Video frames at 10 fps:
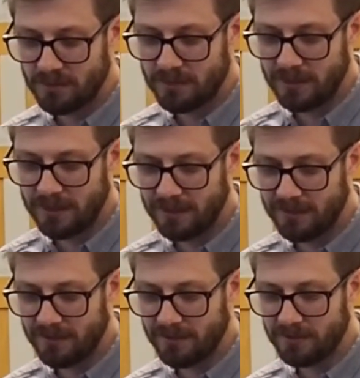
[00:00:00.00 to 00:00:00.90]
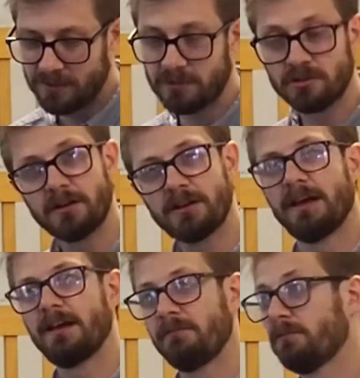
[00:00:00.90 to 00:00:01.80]
the drug
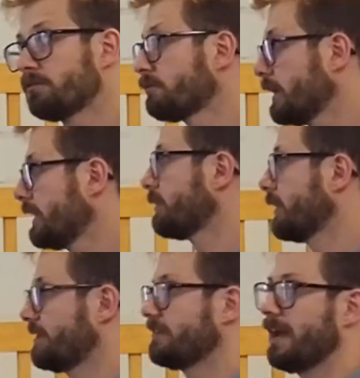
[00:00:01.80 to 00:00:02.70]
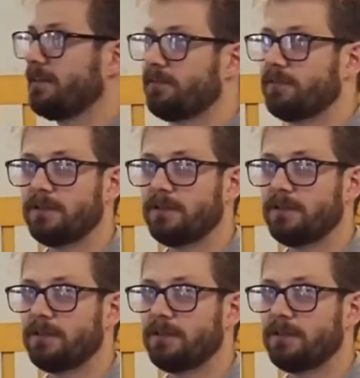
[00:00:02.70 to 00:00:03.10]
was really, really safe.